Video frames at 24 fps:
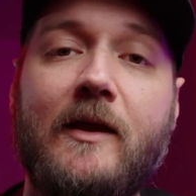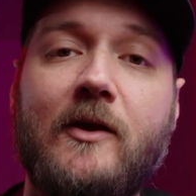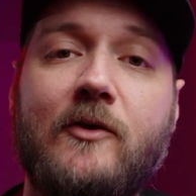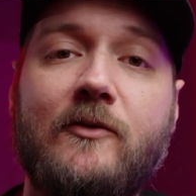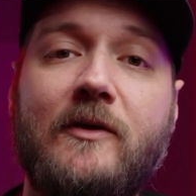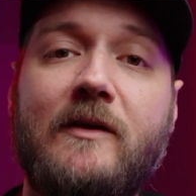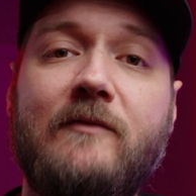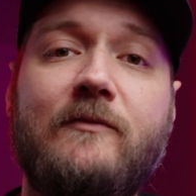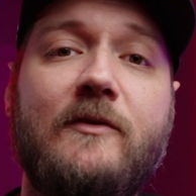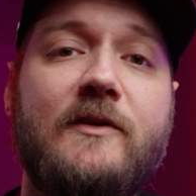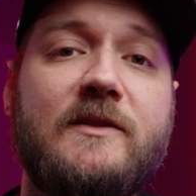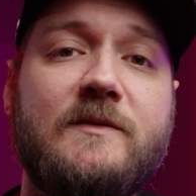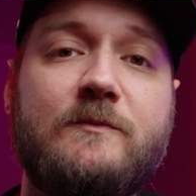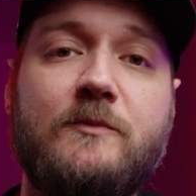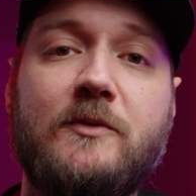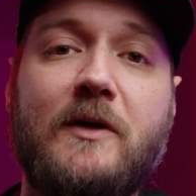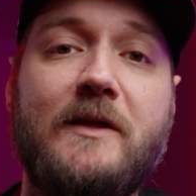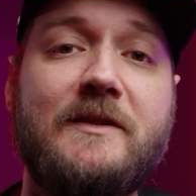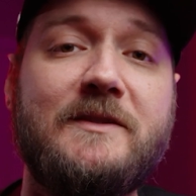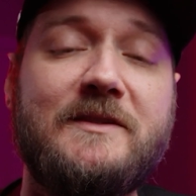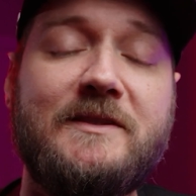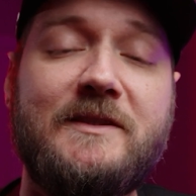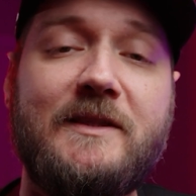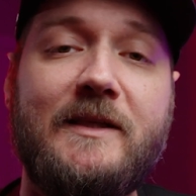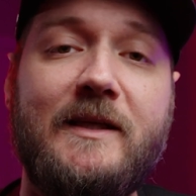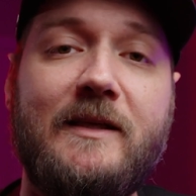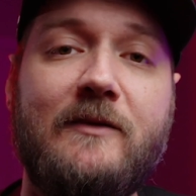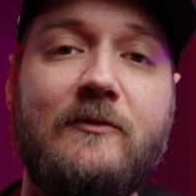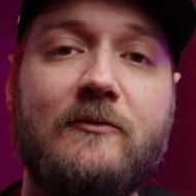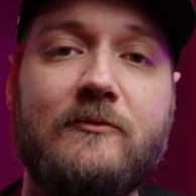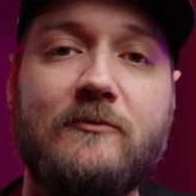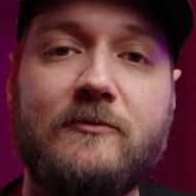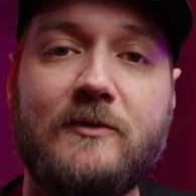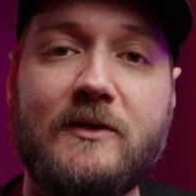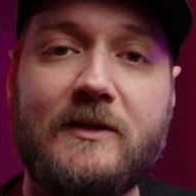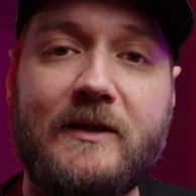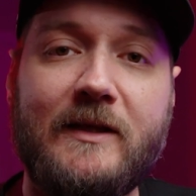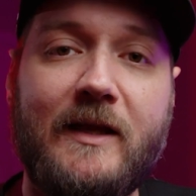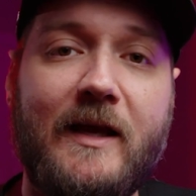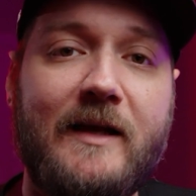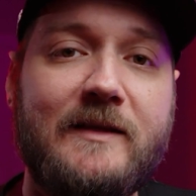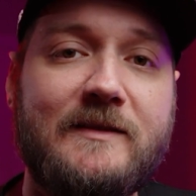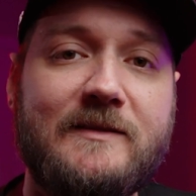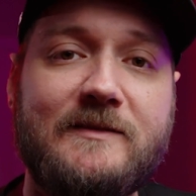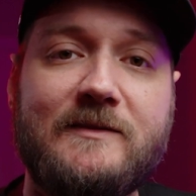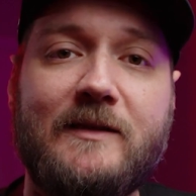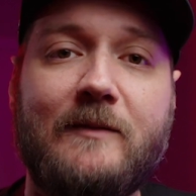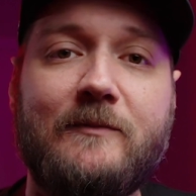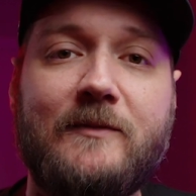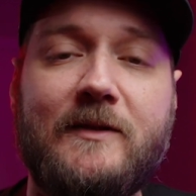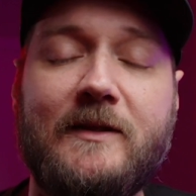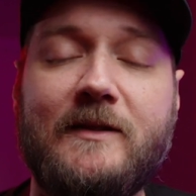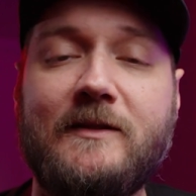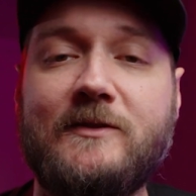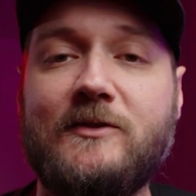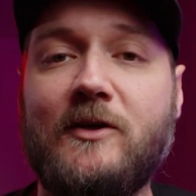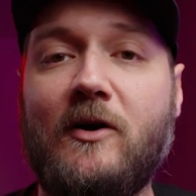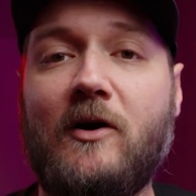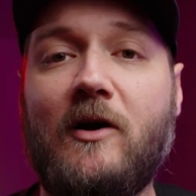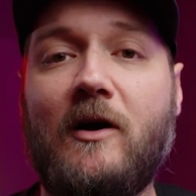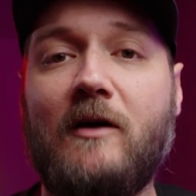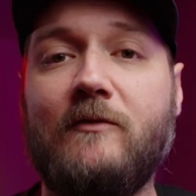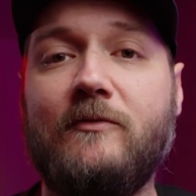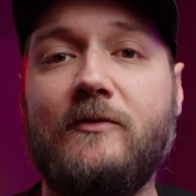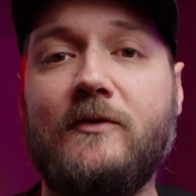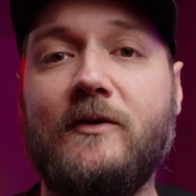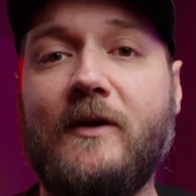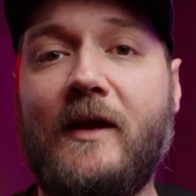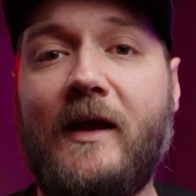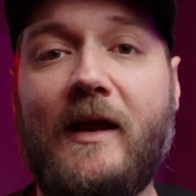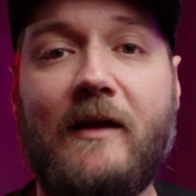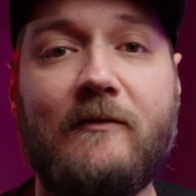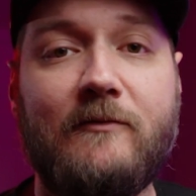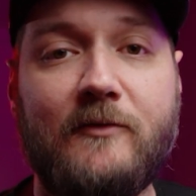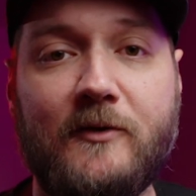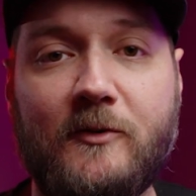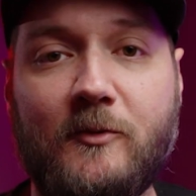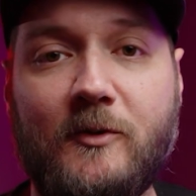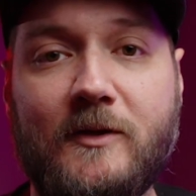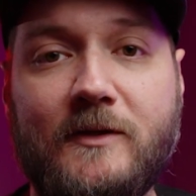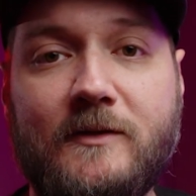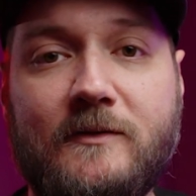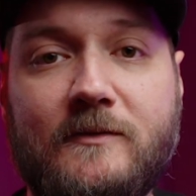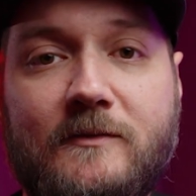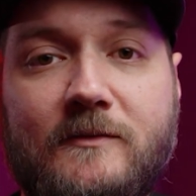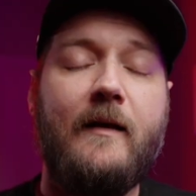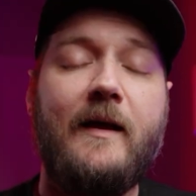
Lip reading: Greenville's brunch scene really has something to offer everyone.